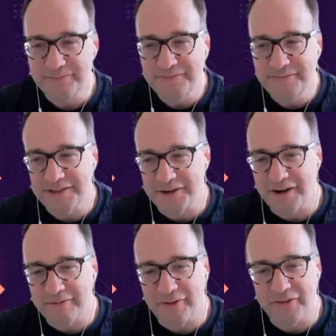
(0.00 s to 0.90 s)
That's
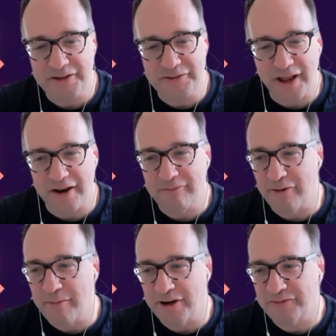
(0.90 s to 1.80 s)
great. Well, thanks
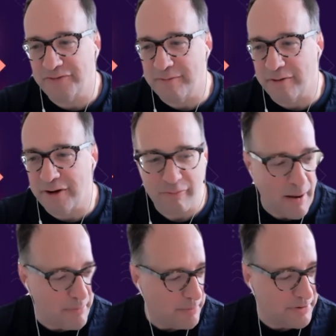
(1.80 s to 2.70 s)
very much. I'm going to
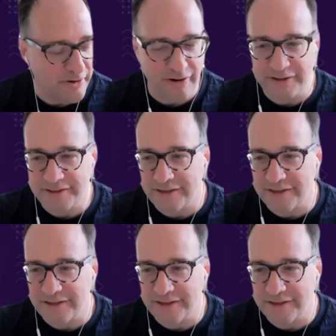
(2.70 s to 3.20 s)
wrap up here on